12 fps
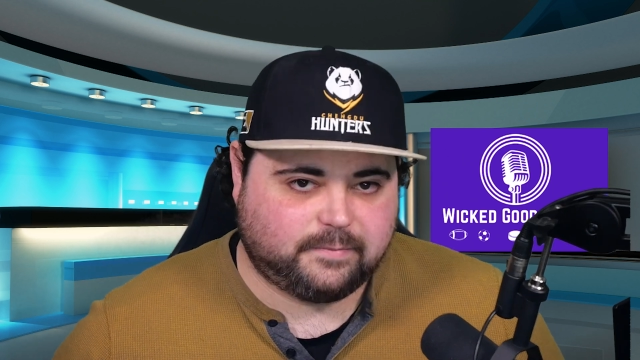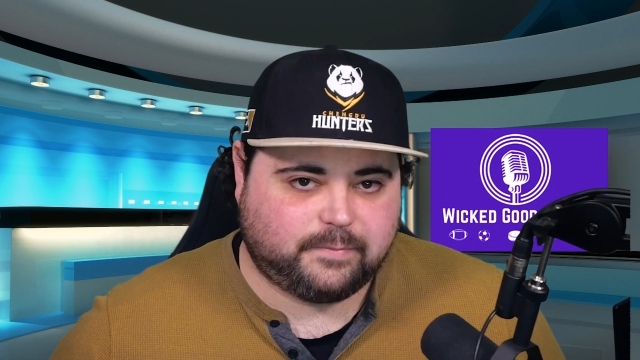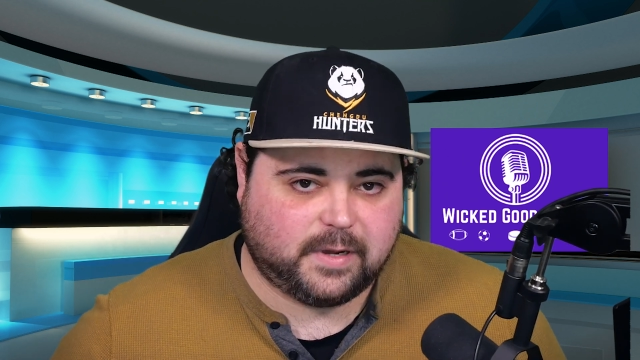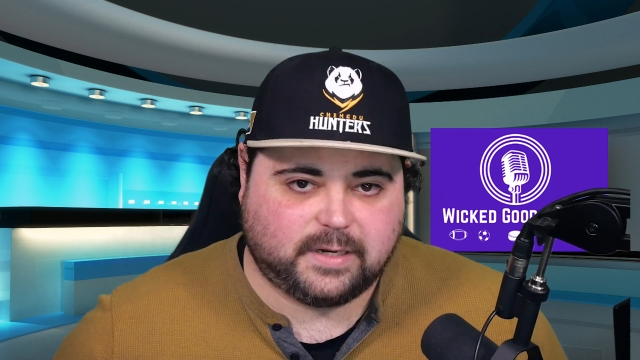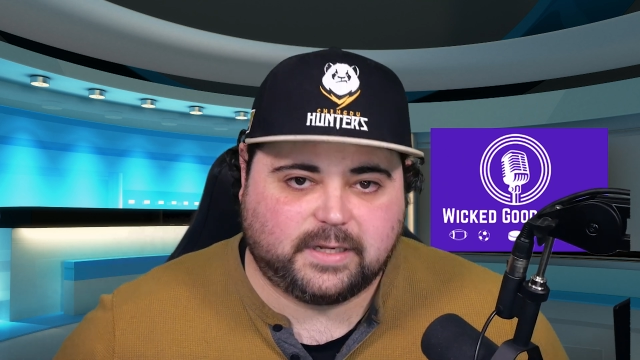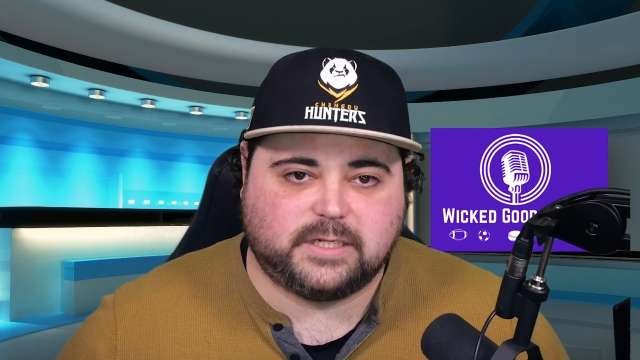
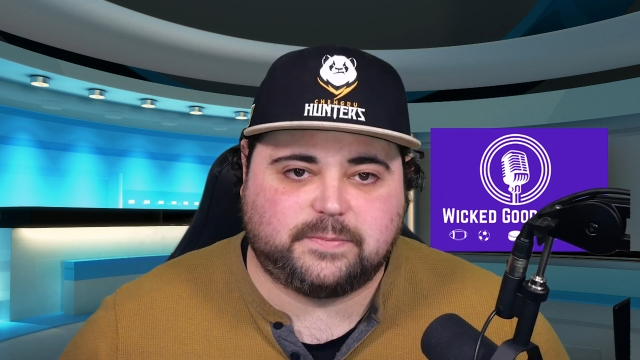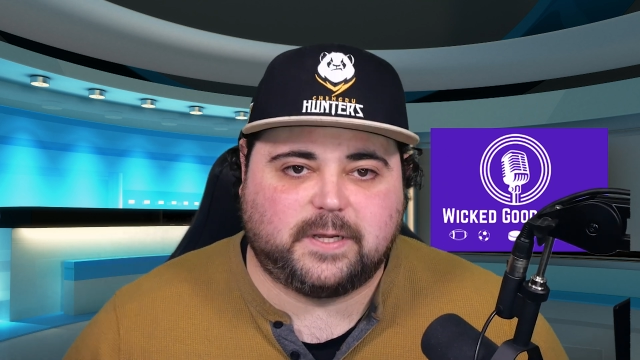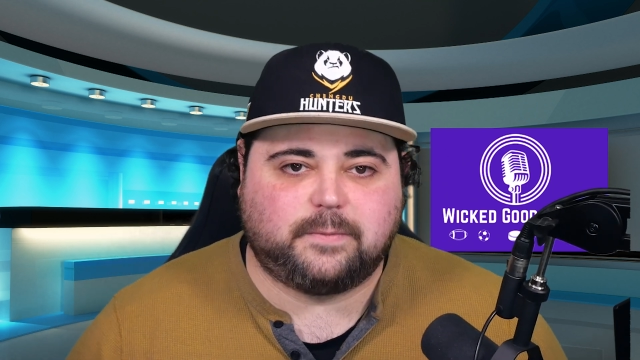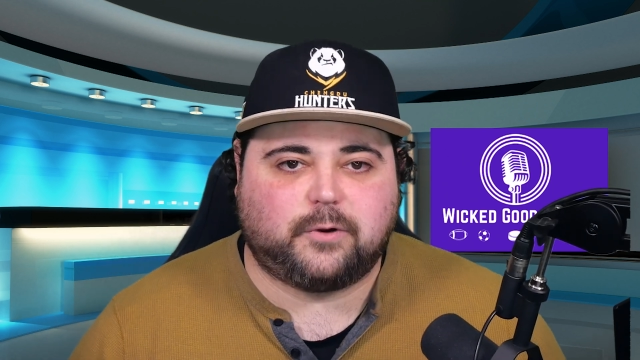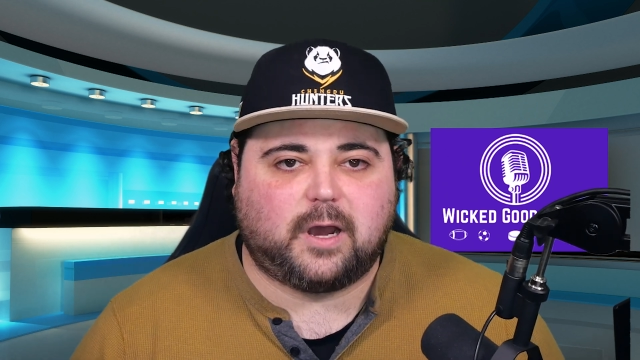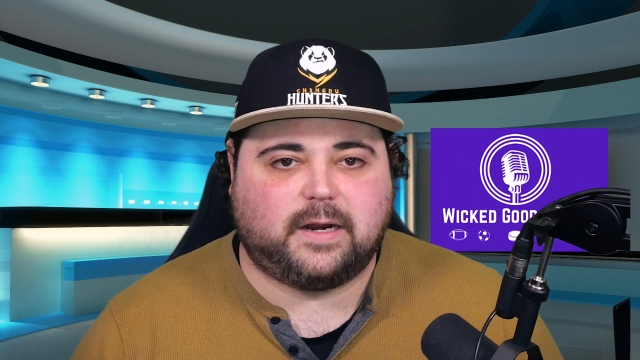But he's
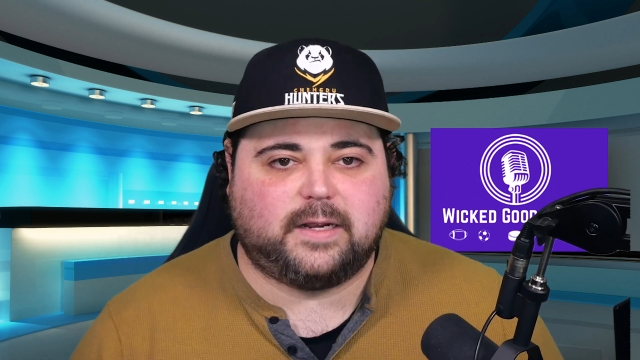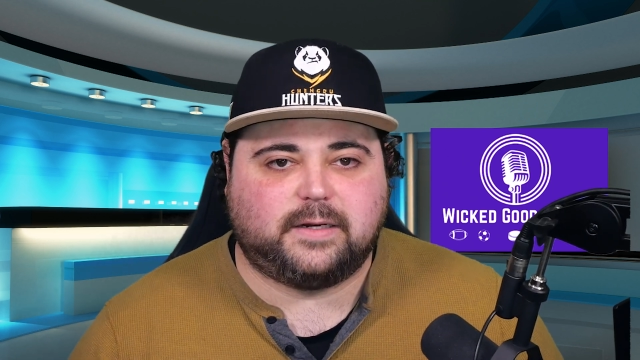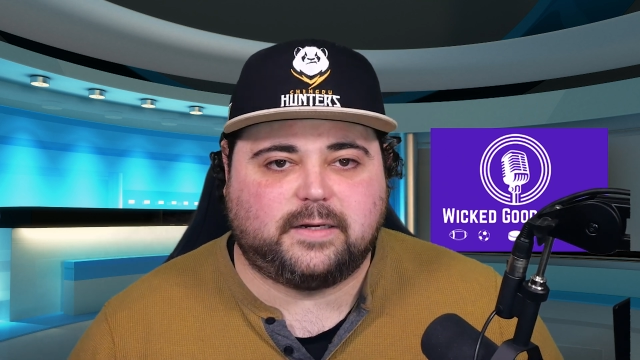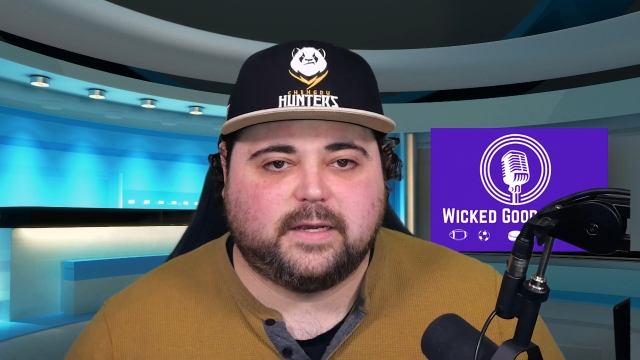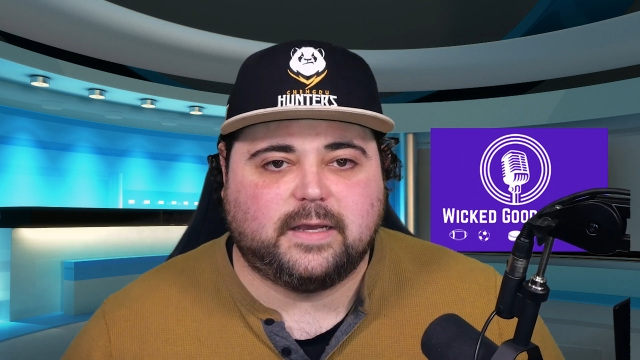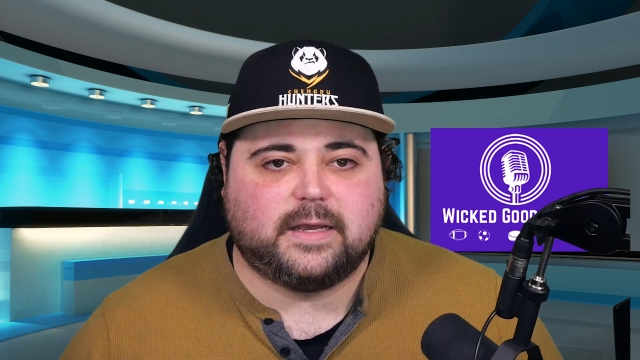being brought
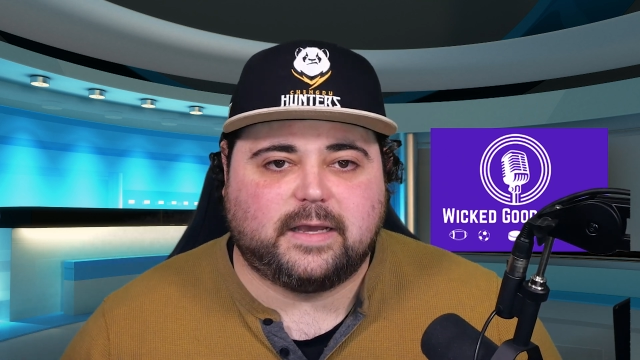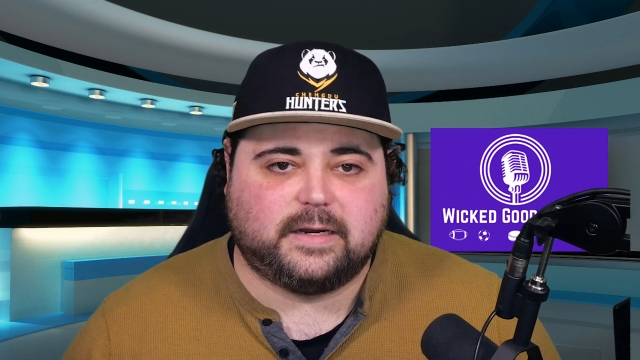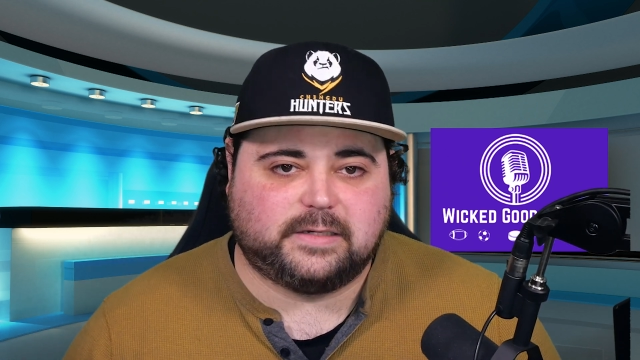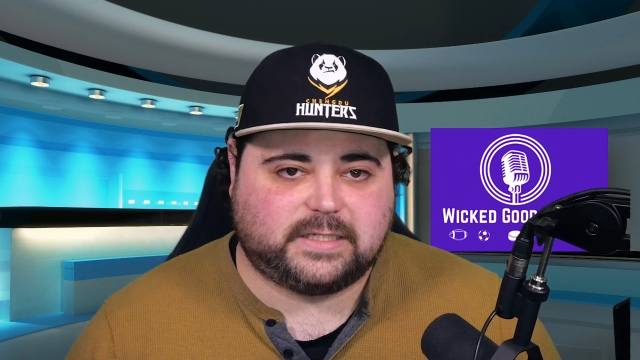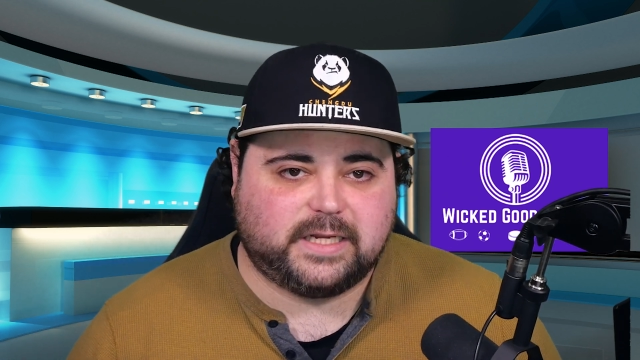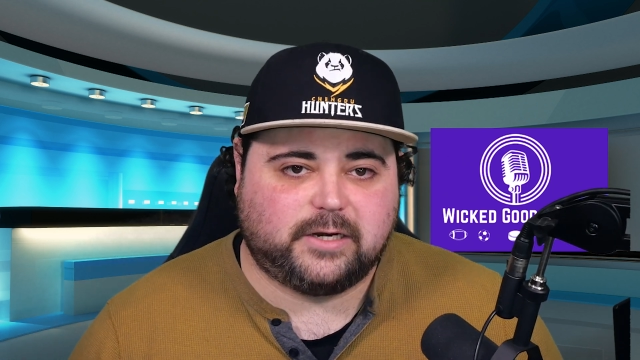in
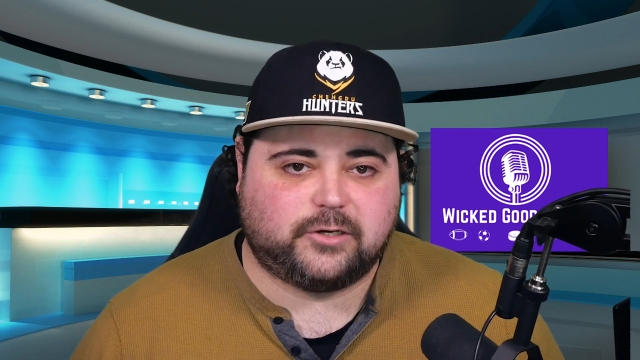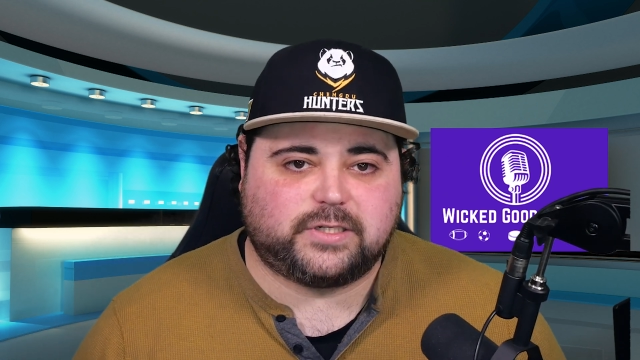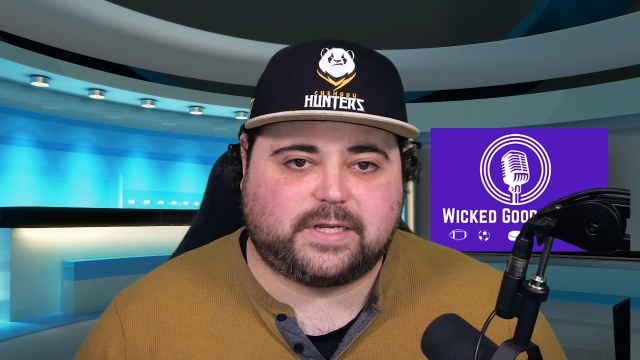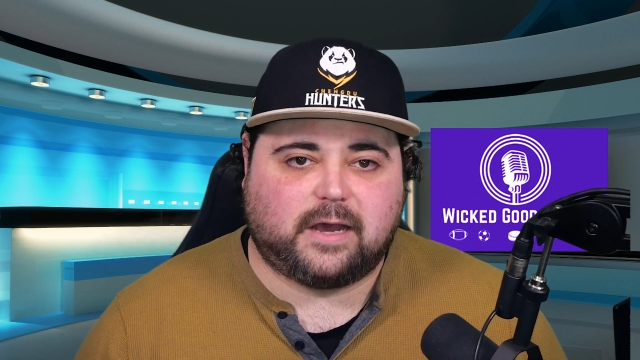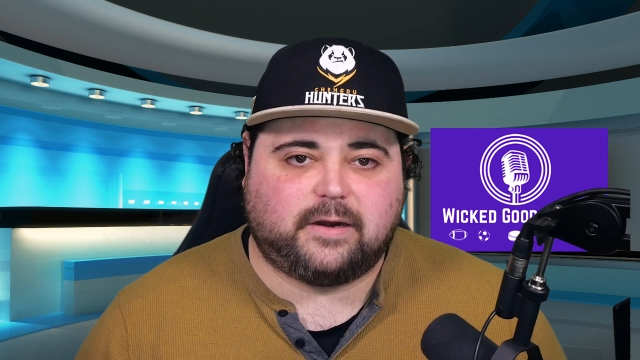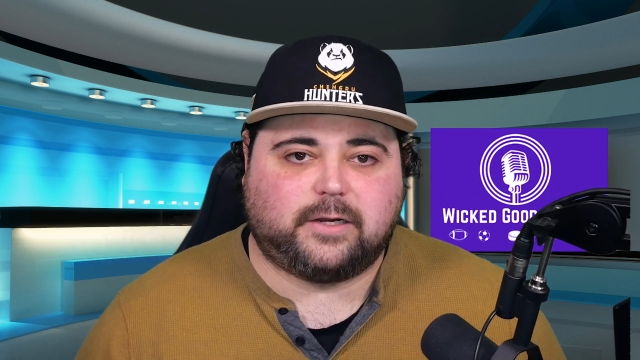a senior
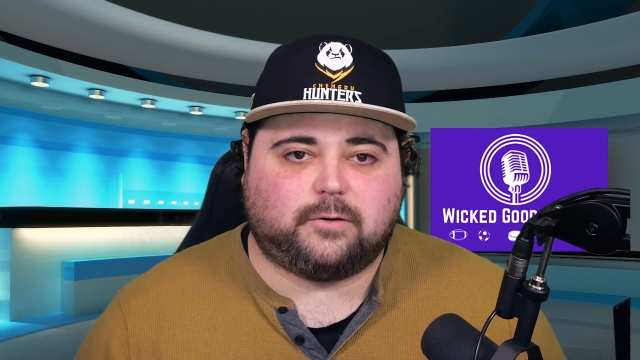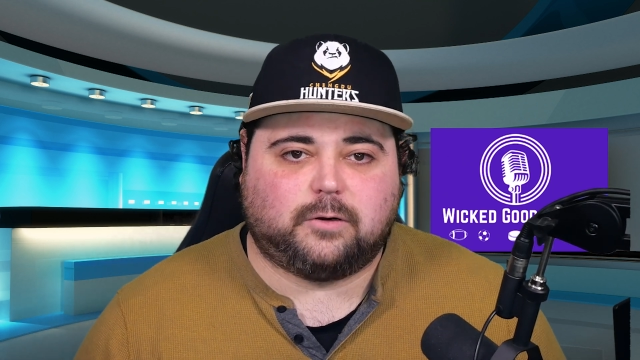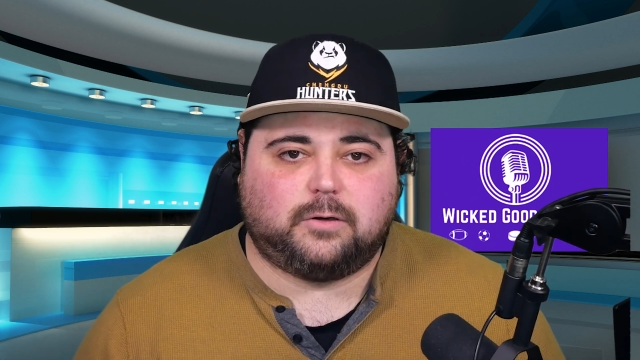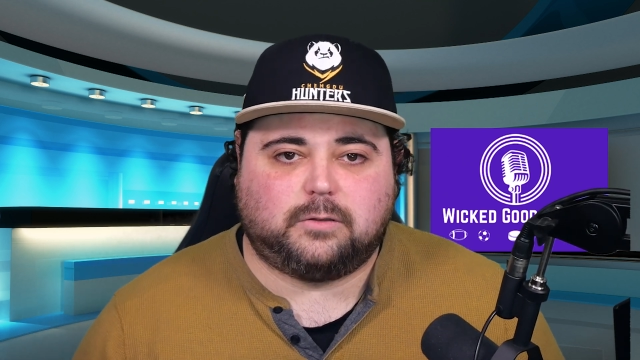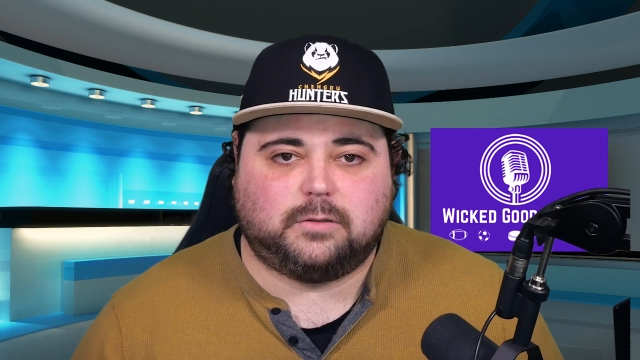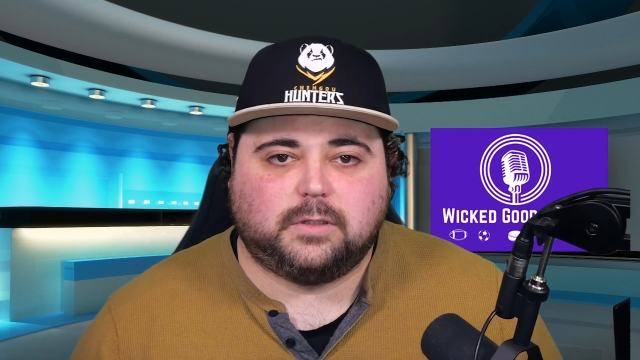scouting
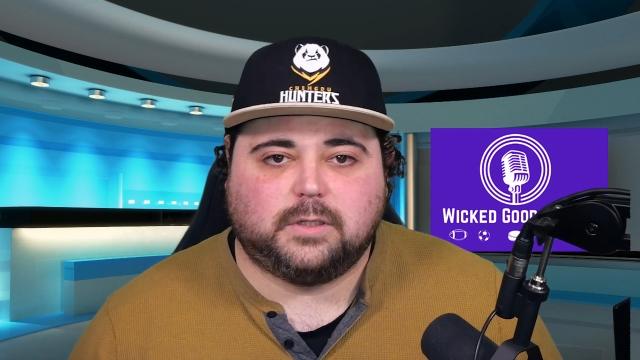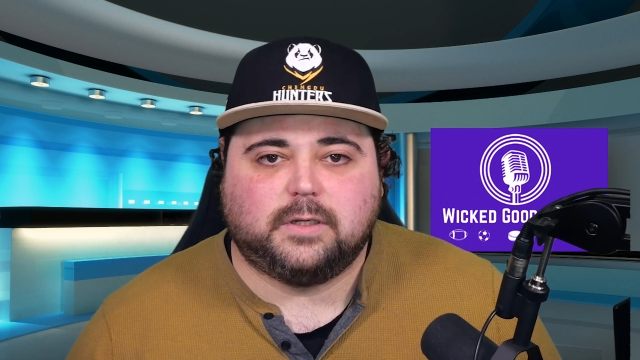role